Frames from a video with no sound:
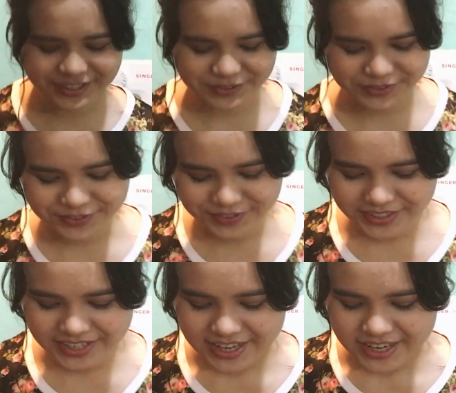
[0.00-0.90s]
Oh.
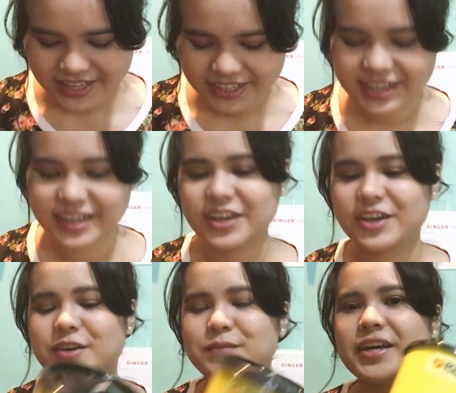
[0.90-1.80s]

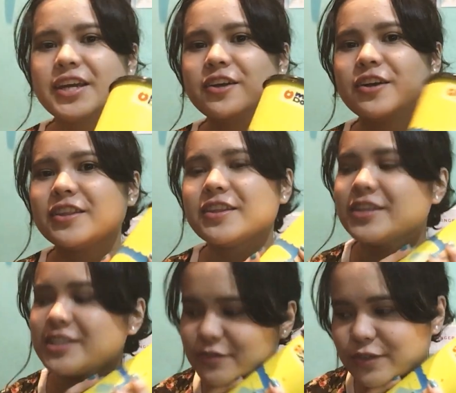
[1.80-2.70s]
Um, I got
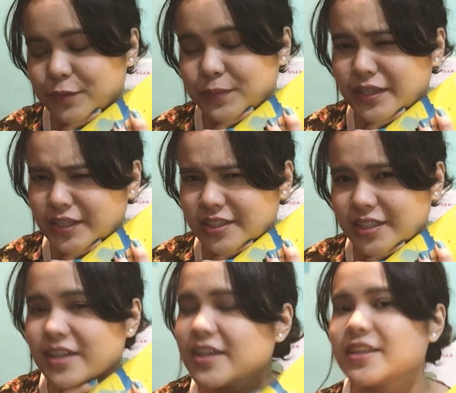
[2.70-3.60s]
this from Isa,
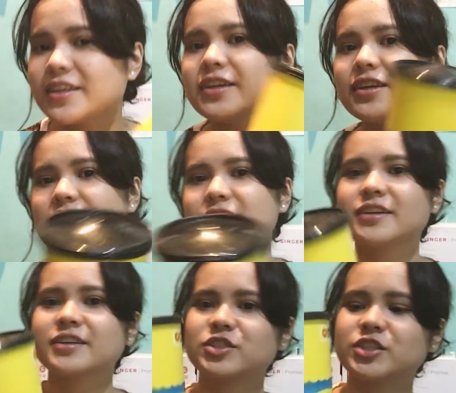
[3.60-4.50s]
I think.
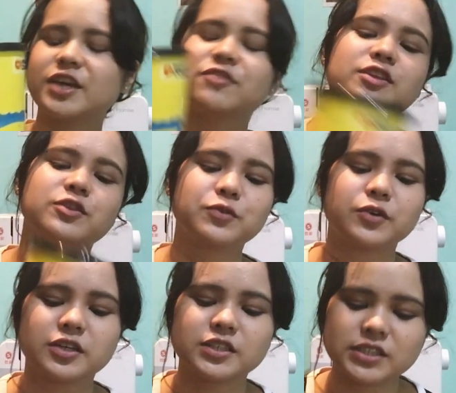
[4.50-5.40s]
She gave it to
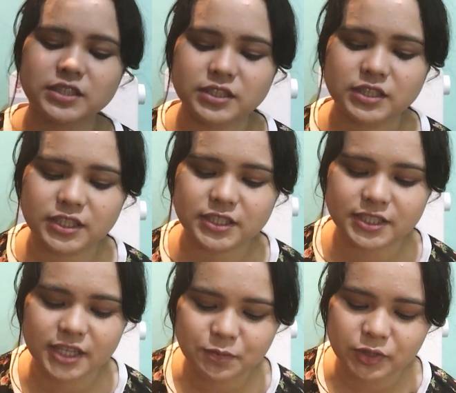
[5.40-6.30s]
us. Kasi
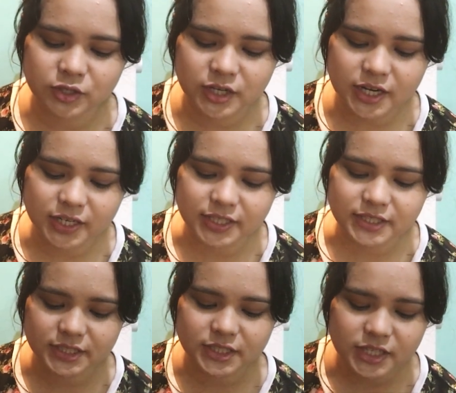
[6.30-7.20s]
sa kami ito nila
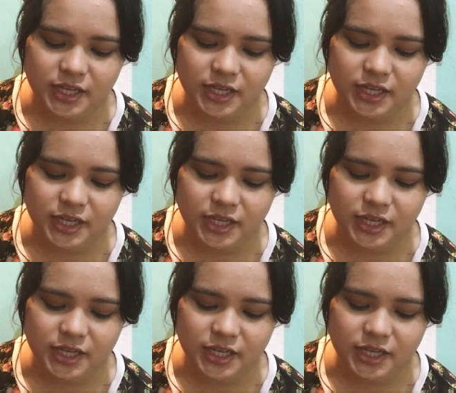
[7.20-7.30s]
Casey.